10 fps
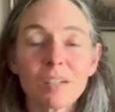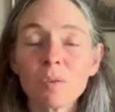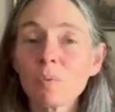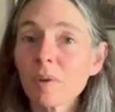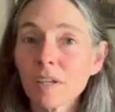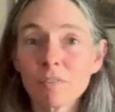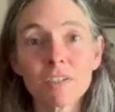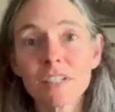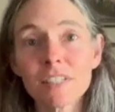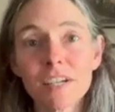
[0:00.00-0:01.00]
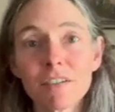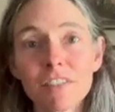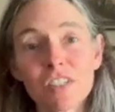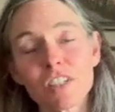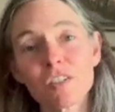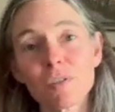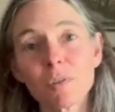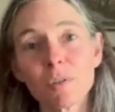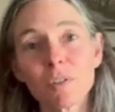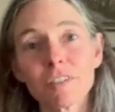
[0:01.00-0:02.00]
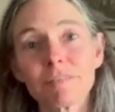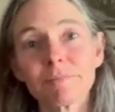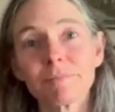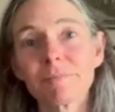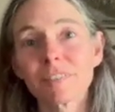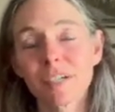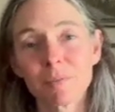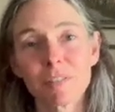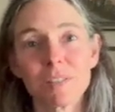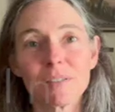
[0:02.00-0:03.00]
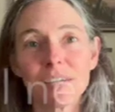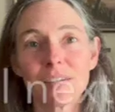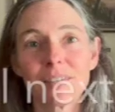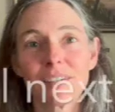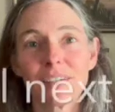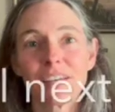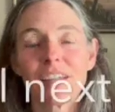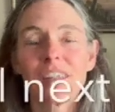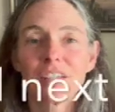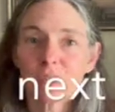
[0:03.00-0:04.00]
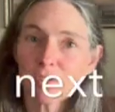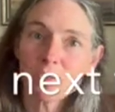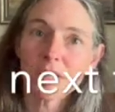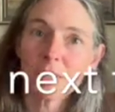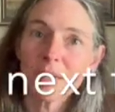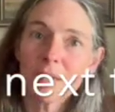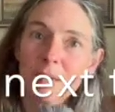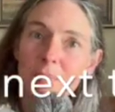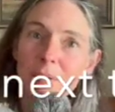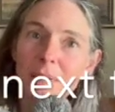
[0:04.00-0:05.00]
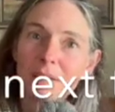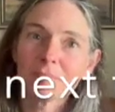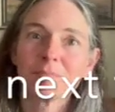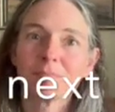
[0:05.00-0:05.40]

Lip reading: whenever it is I have the chance to record. I will see you then. Thanks for joining me. Bye-bye.